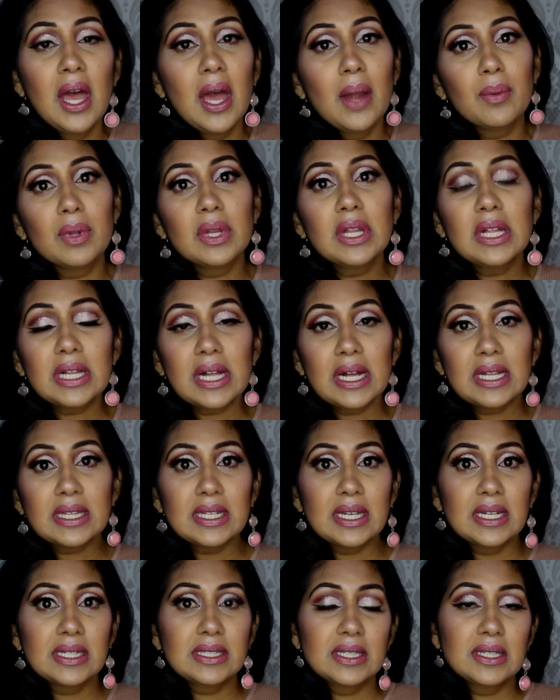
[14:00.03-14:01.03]
I'm really glad
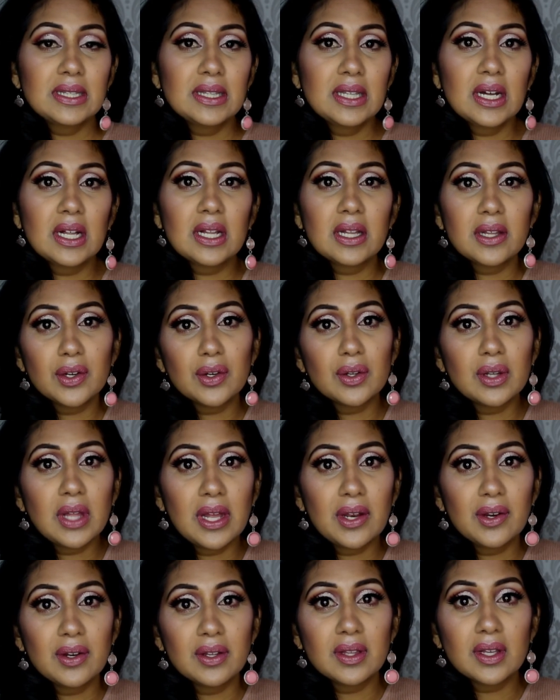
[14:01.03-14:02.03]
that I did the glitter
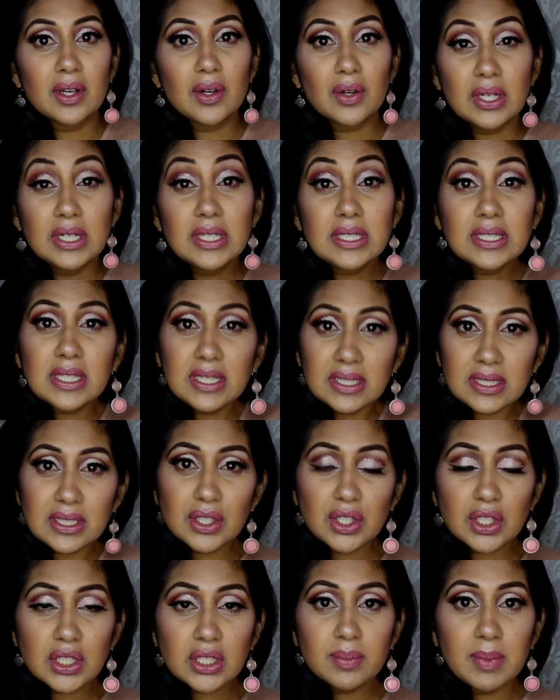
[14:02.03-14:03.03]
liner in the crease because
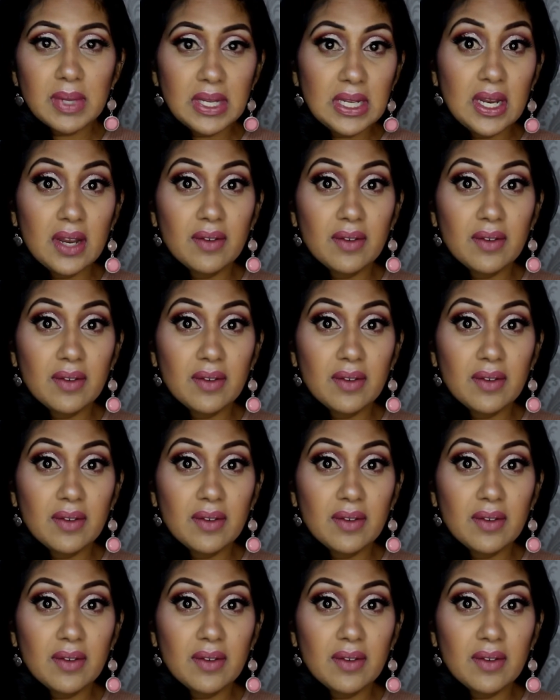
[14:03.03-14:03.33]
it just made